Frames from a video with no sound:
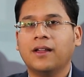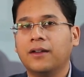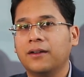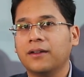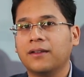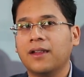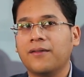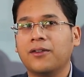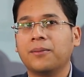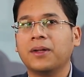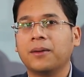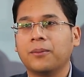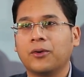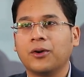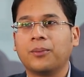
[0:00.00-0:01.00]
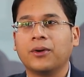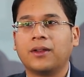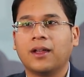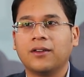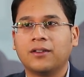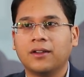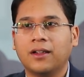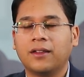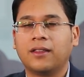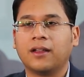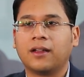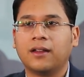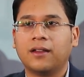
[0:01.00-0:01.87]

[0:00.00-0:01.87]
There has never been more potential, I think,